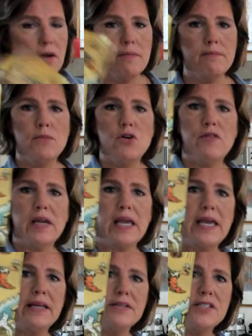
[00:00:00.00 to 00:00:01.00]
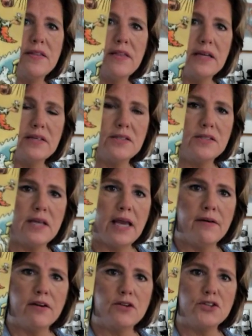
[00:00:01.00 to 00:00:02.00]
moving into this
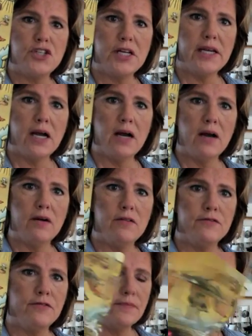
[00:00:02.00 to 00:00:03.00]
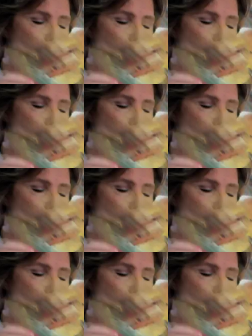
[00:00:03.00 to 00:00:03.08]
energy of,